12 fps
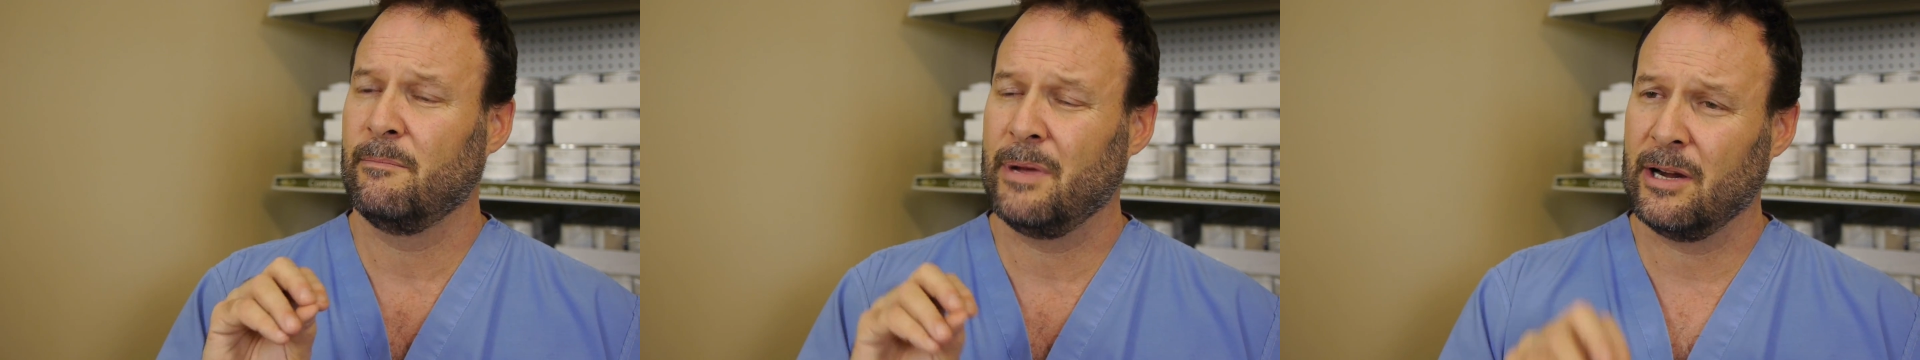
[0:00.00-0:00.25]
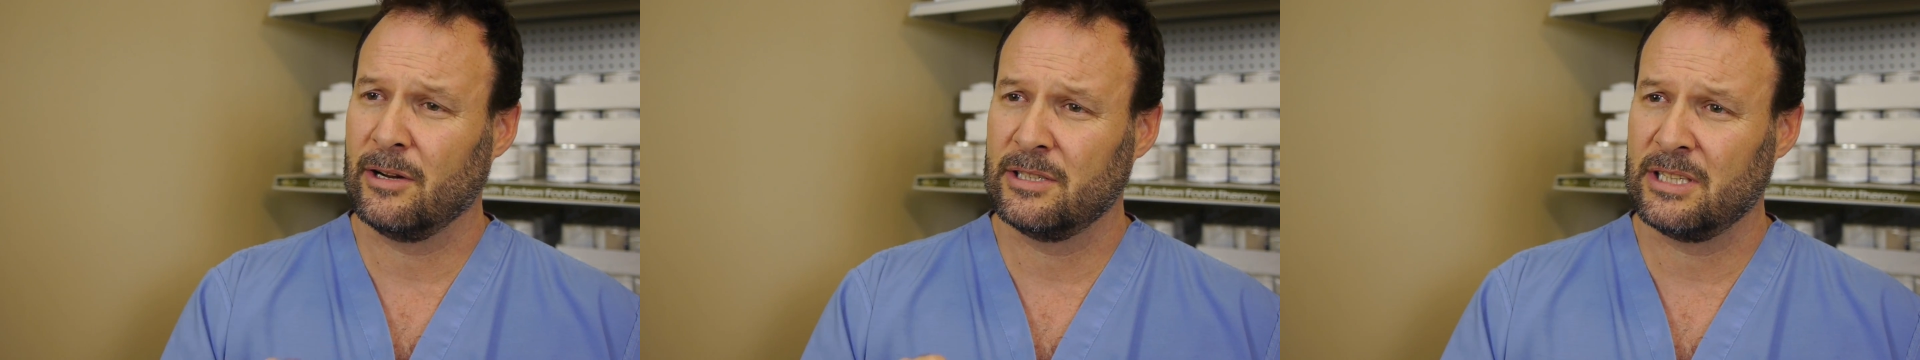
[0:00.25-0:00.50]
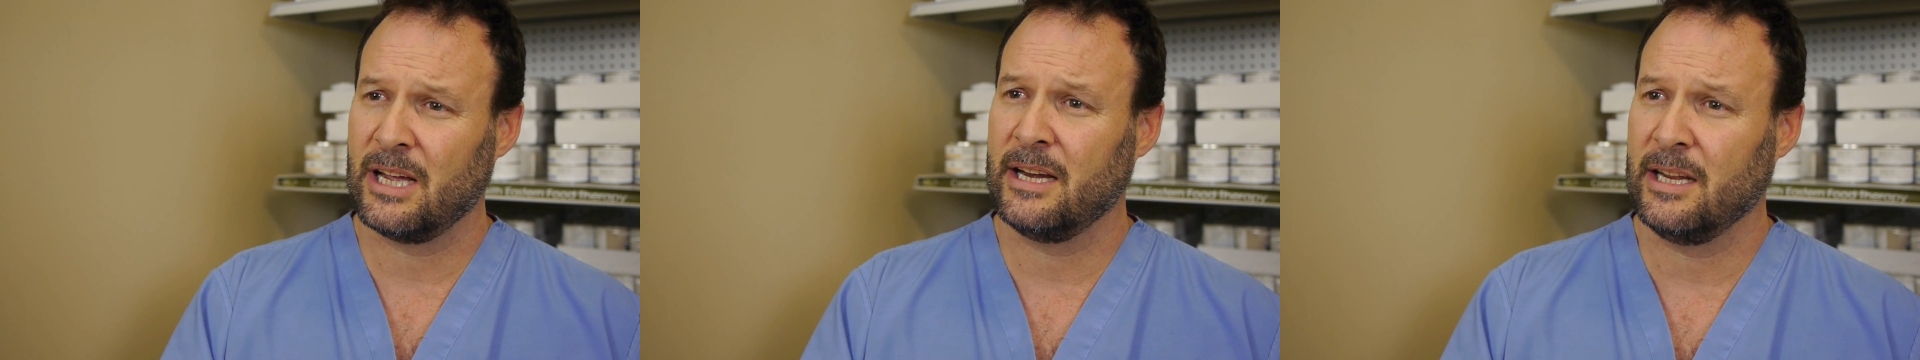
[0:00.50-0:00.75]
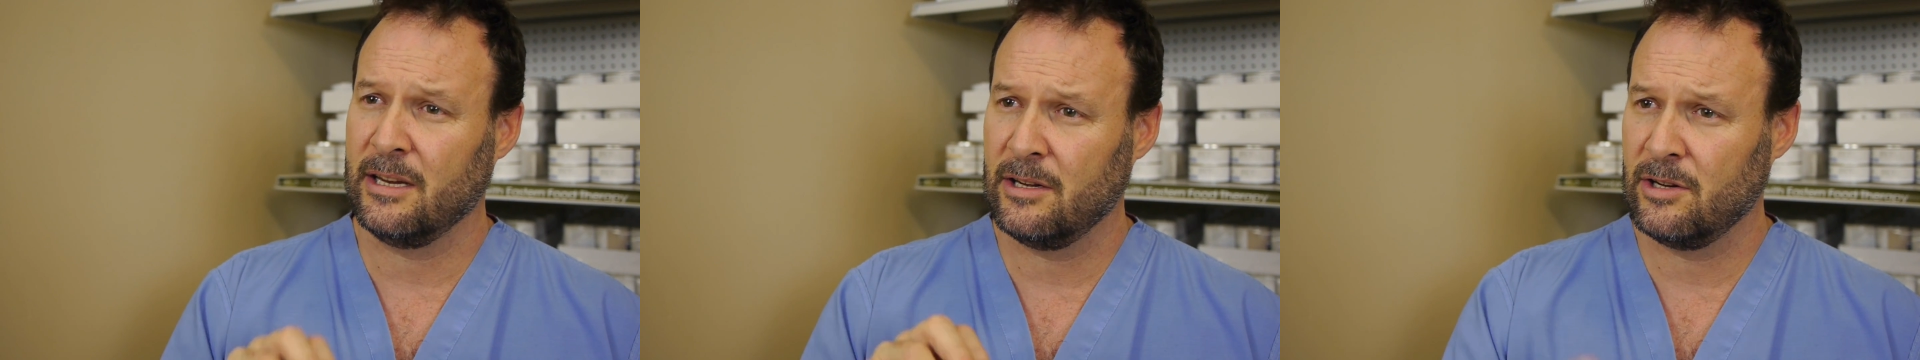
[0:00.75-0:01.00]
parasite
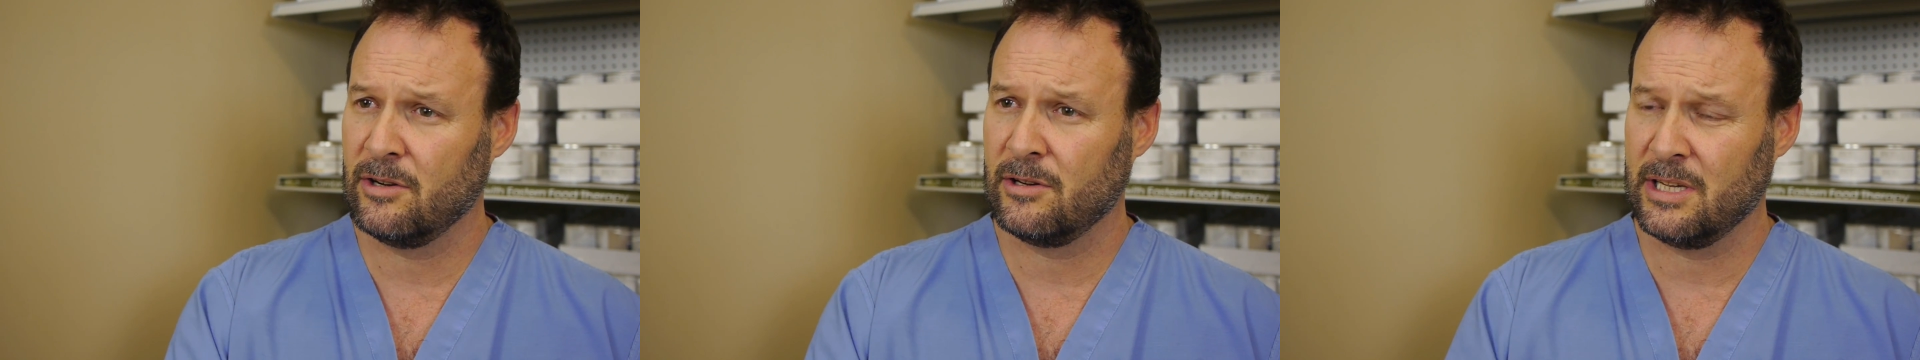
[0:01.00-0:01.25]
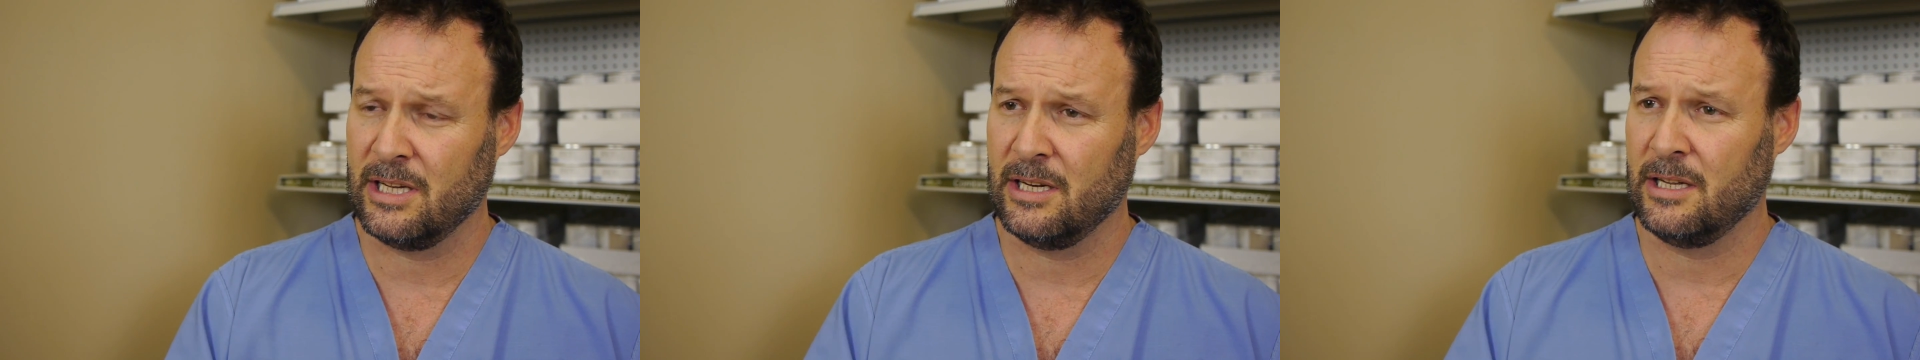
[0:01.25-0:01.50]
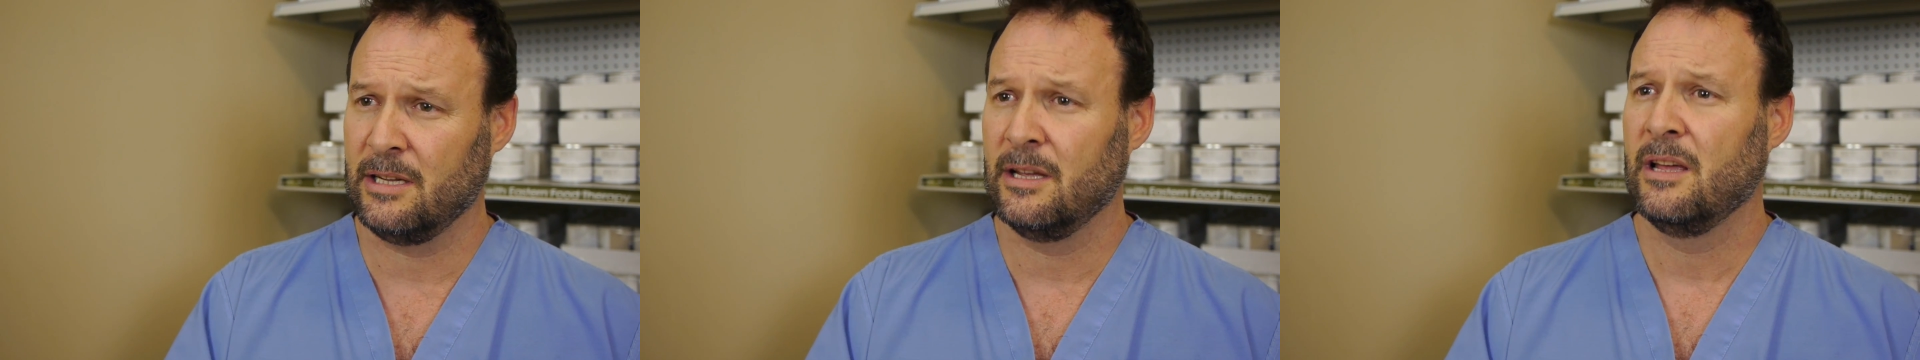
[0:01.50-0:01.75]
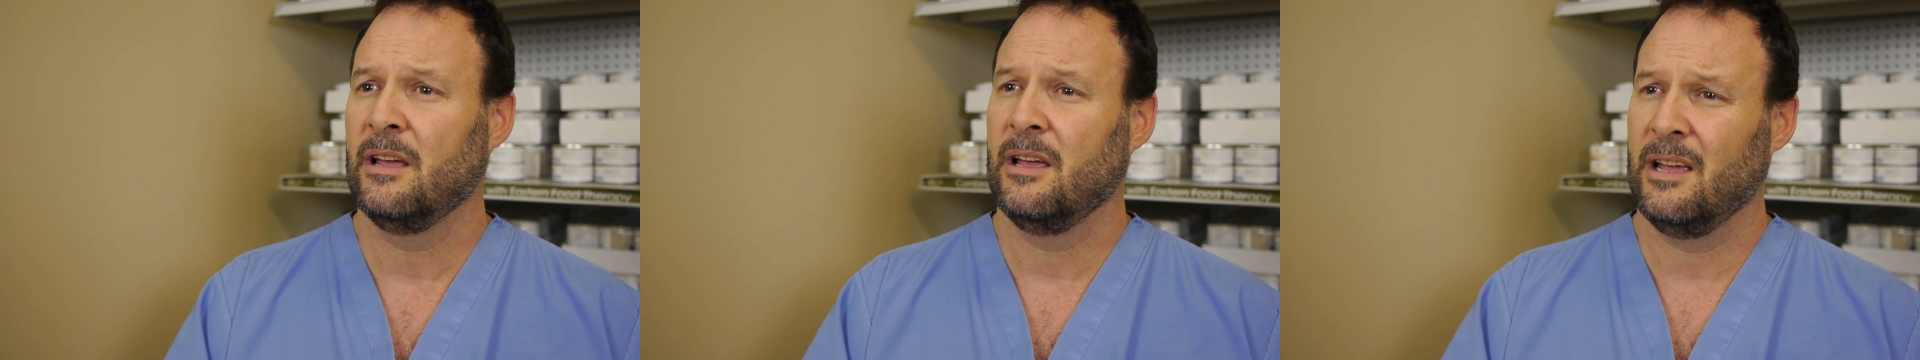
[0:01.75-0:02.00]
into your kitty.
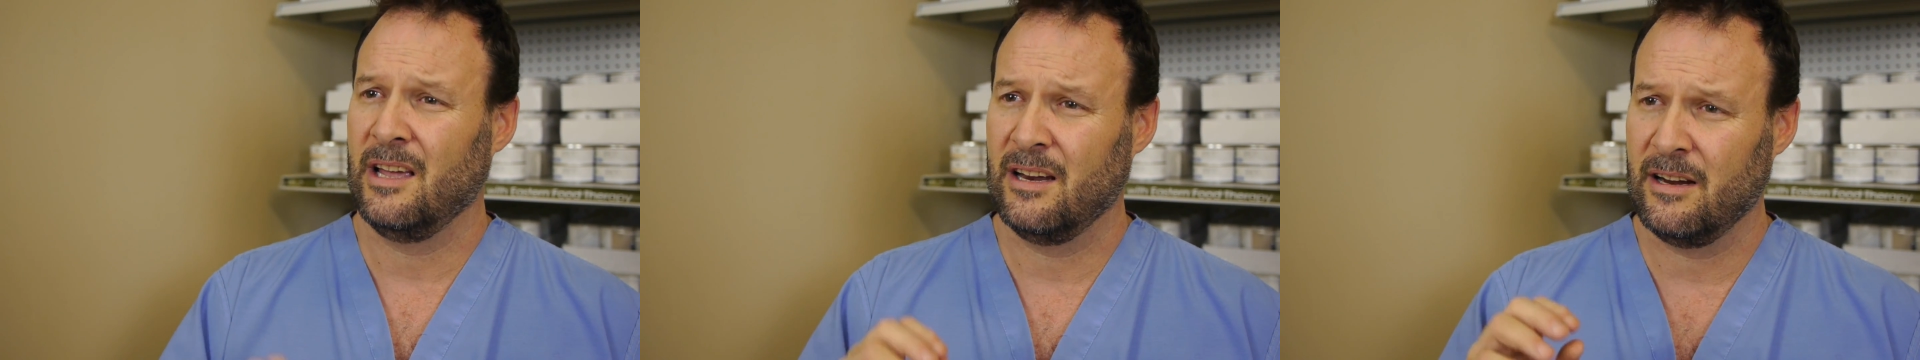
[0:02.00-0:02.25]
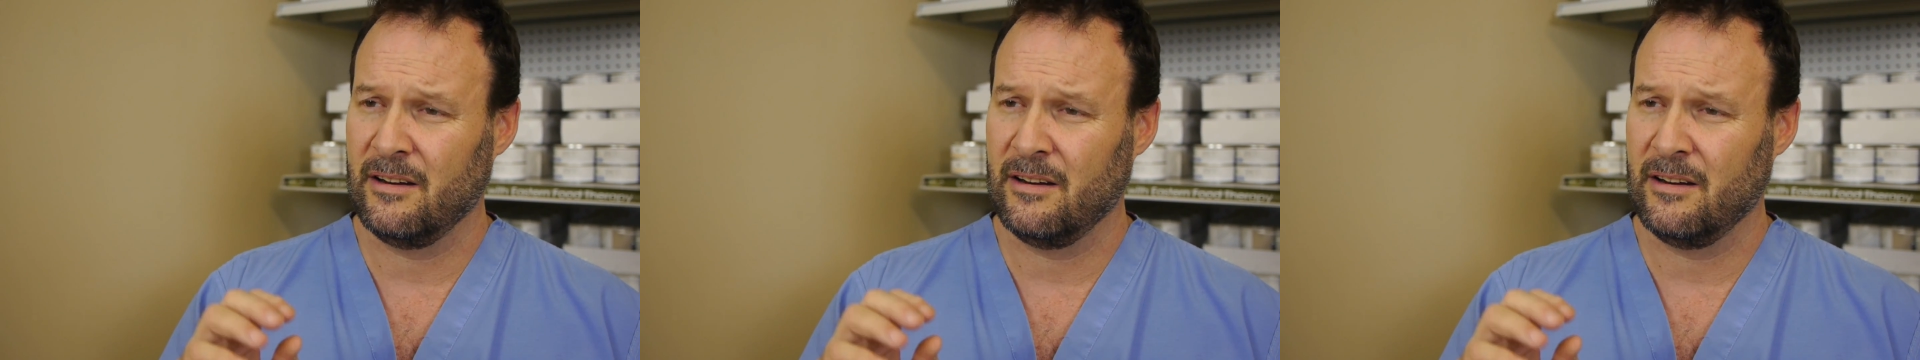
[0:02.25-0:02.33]
And